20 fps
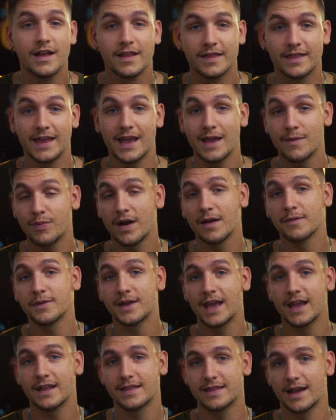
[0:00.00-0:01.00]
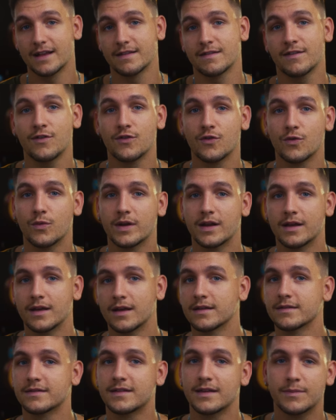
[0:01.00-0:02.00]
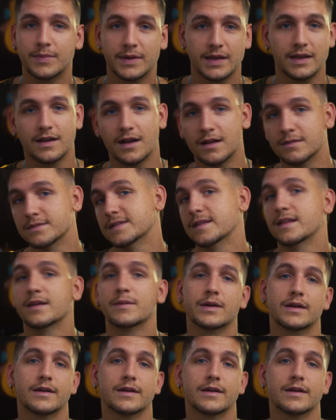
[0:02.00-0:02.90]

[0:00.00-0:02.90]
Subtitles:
they probably hate that too when a DP comes to them and